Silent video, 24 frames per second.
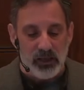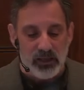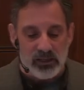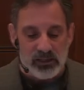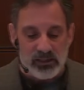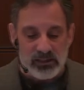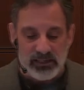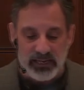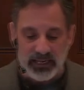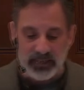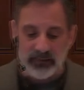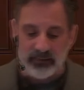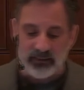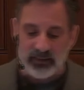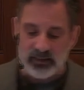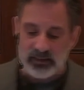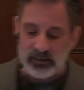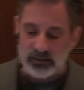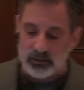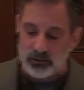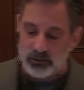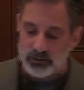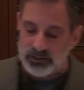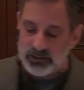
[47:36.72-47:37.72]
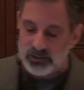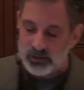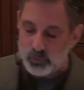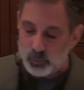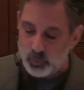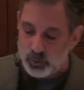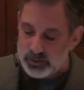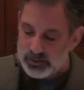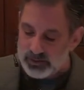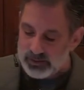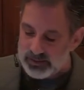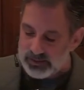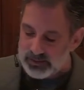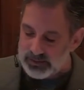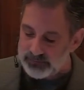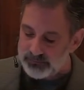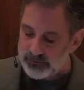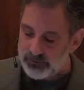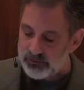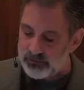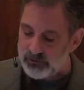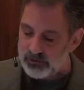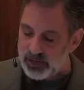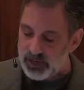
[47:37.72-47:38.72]
Second Thessalonians one,
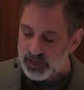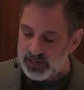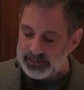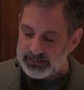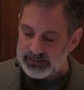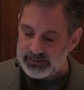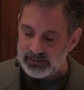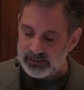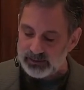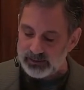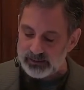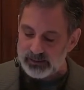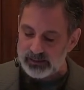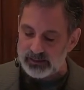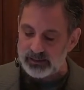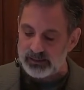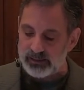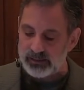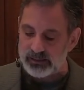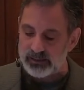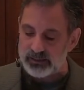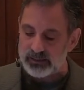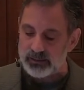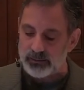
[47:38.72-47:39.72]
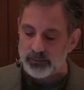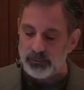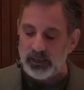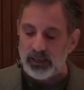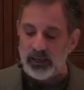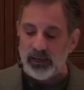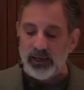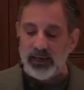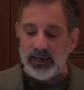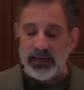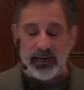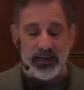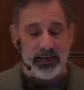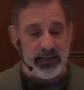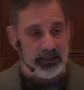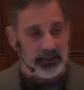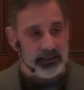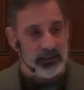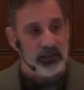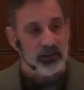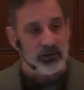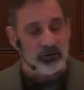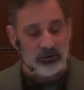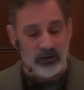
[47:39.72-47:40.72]
seven through nine tell us this.
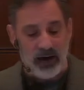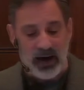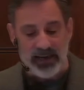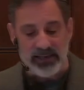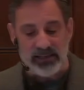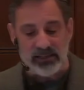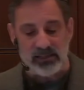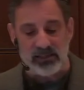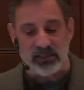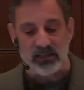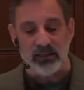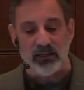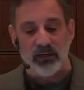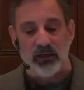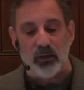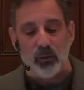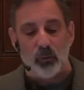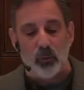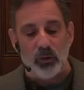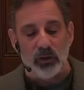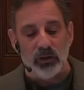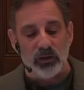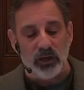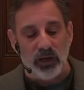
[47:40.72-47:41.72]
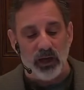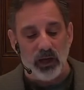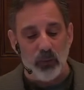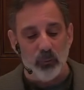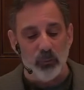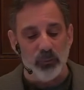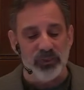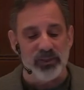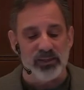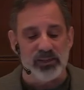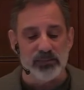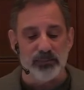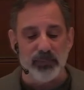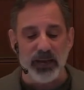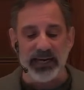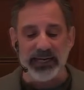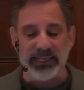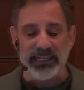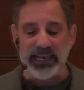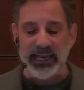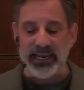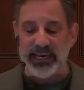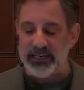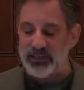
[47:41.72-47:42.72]
He, Christ, will come with his
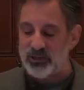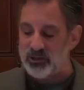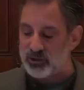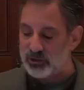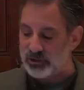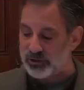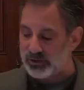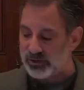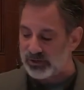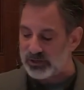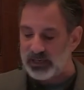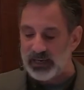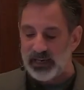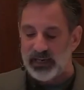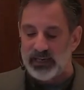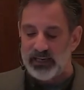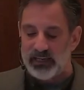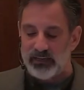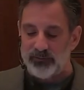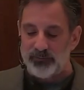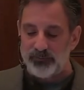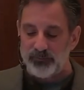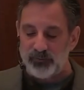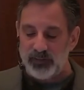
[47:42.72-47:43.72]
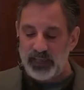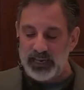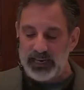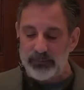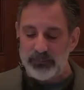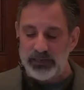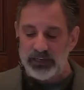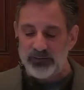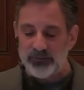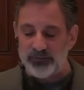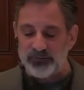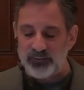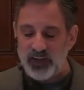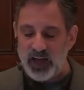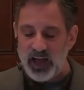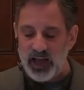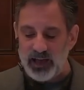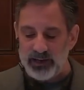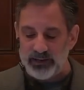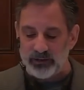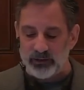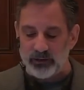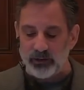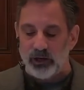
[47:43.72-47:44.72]
mighty angels in flaming
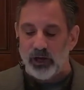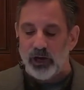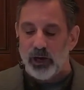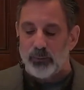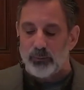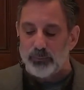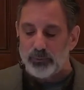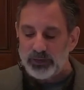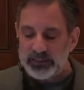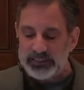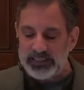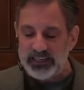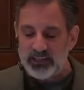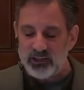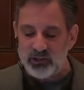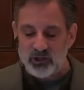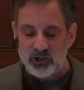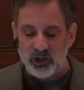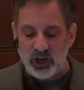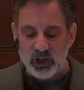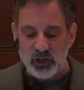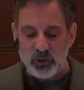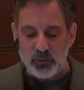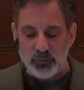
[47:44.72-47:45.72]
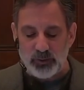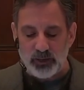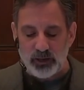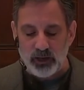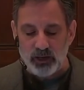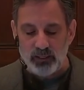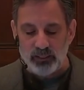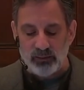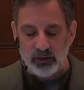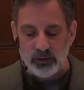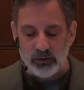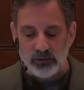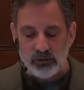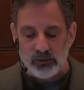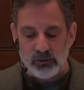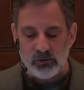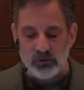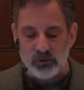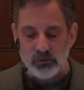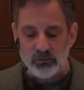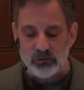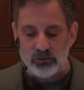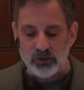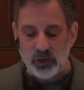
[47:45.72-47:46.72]
fire, bringing judgment on those
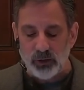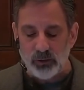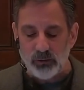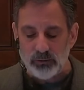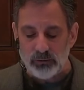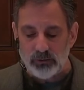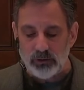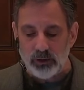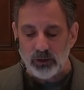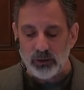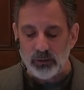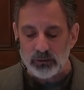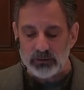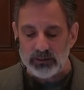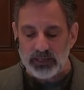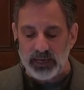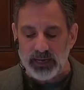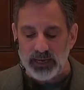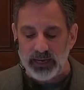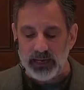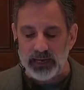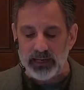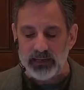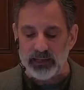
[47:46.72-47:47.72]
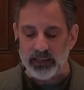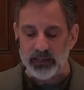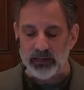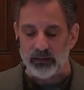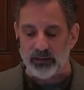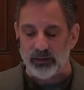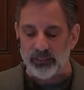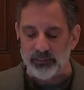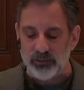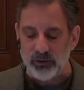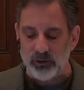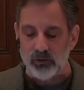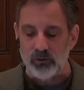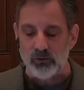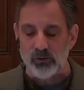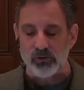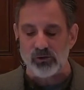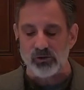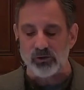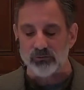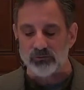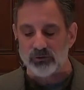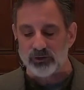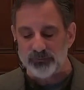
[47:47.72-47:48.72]
who don't know God and on
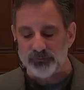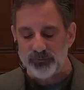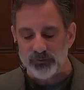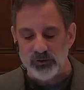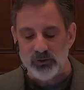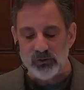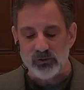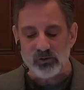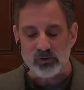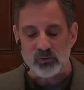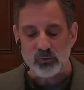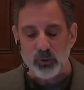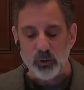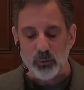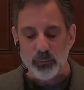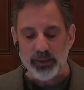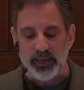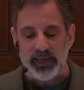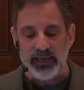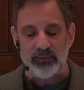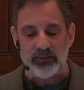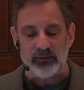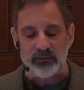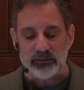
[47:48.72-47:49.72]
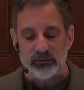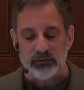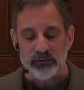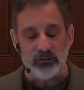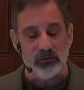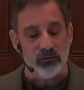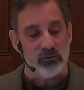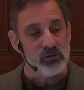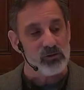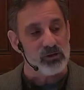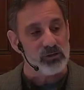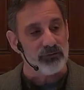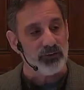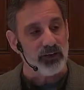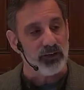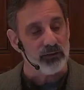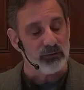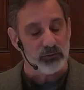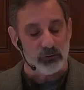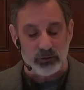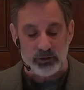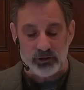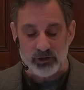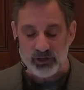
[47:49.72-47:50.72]
those who refuse to obey the good news of our
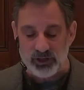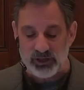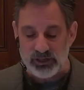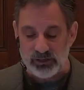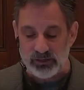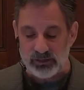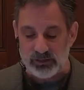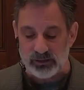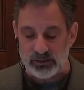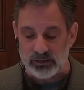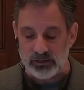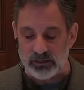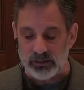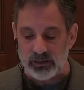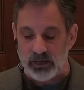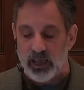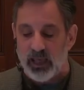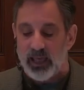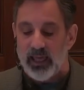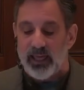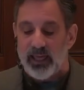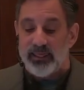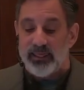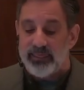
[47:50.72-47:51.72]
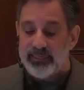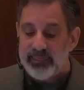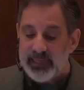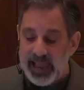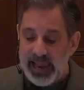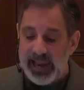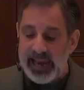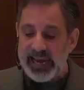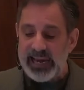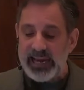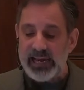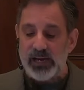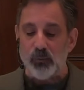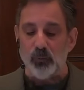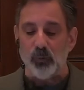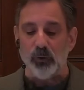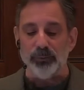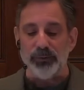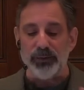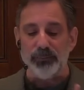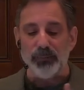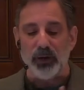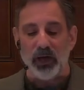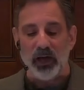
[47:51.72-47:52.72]
Lord Jesus. They will
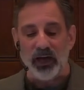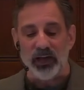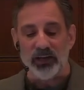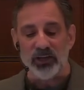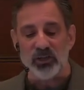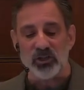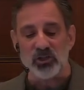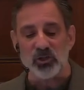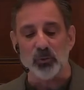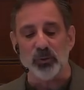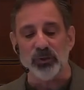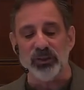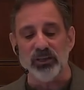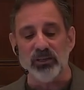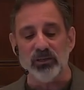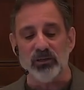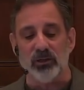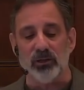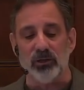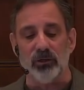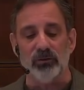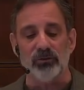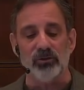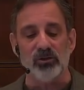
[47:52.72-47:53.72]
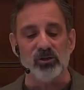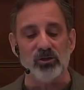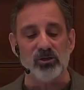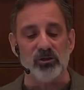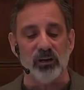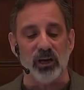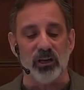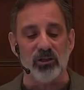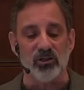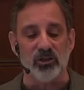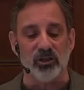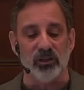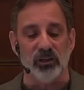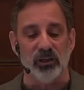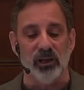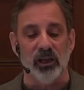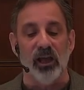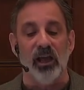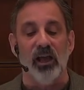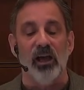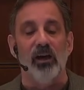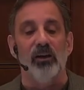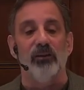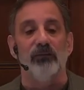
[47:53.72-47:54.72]
be punished with eternal destruction,
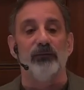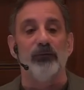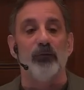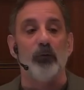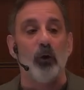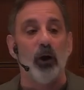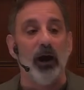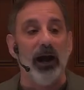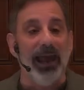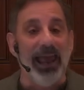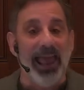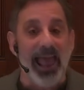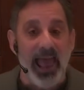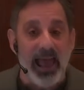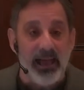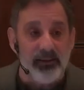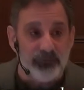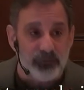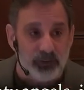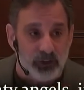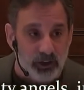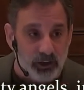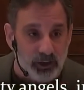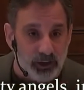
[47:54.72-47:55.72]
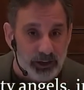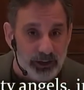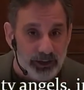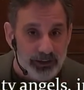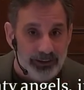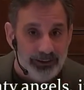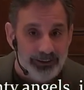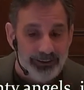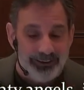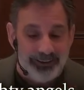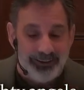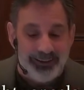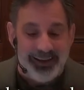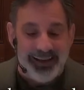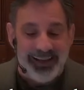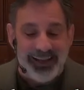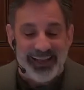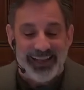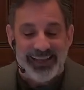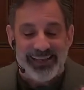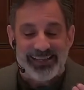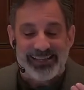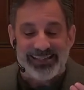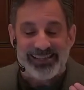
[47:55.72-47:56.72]
forever
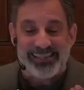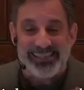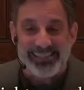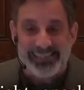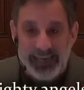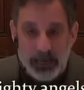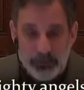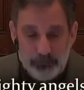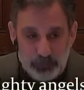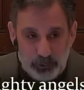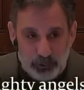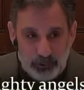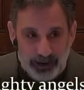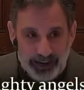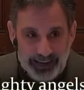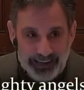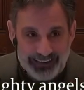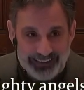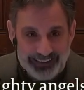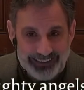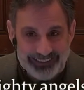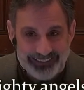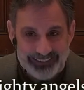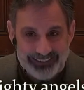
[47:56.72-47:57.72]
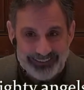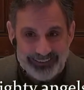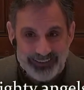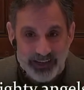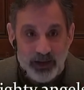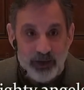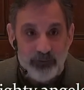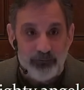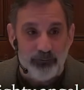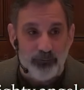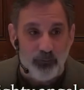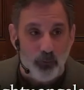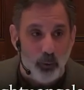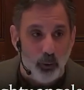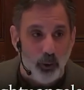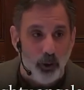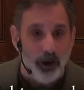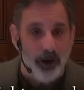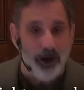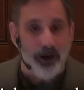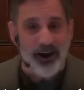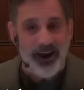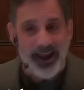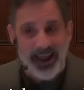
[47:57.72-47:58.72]
separated,
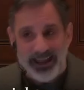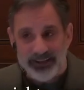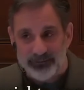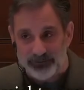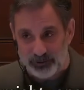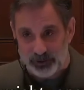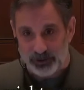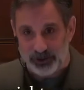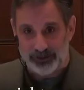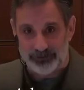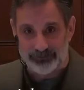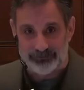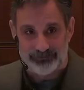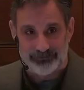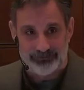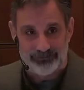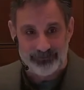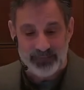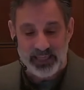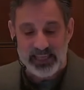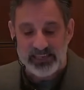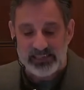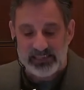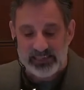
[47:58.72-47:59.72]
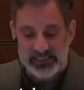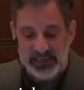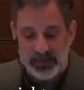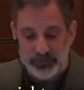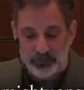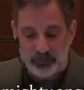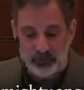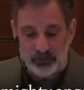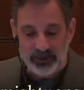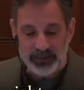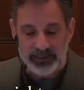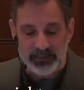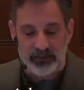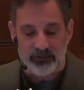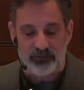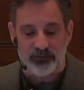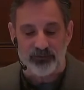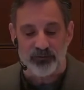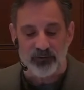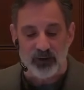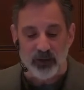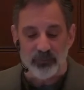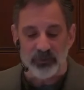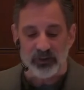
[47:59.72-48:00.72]
forever separated
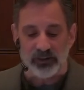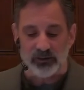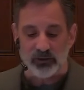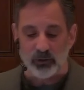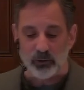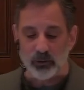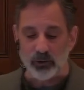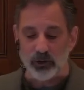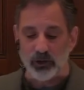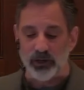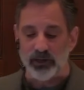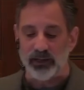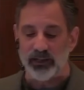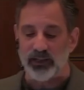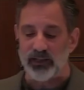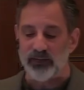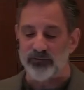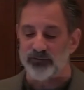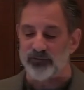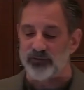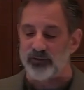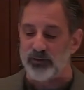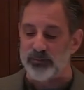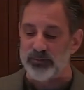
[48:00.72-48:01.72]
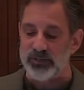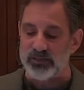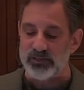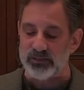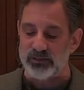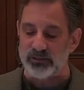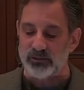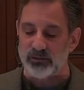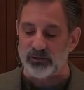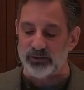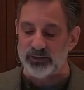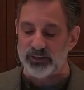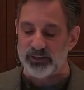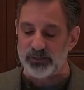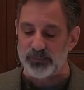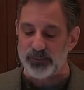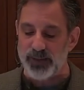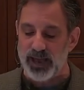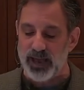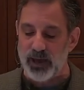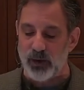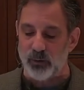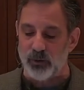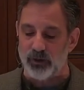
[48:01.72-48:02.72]
from the Lord and from his glorious
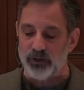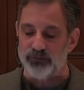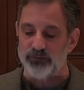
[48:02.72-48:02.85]
power.